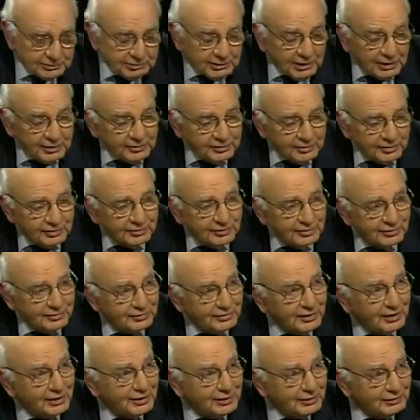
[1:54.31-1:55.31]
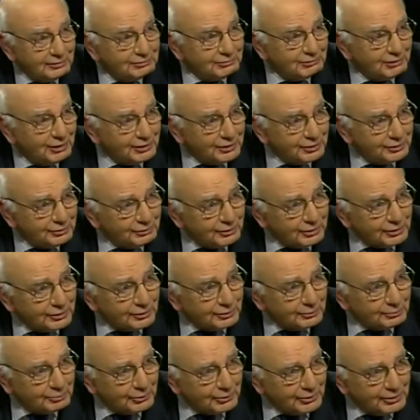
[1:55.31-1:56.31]
crisis is at a rather
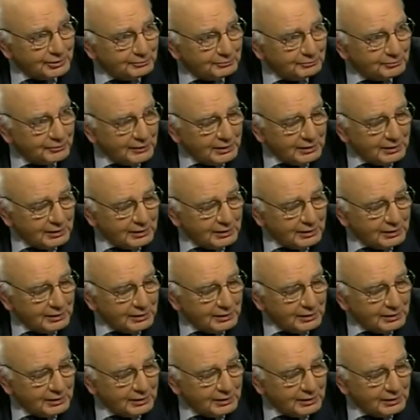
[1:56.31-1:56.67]
critical point.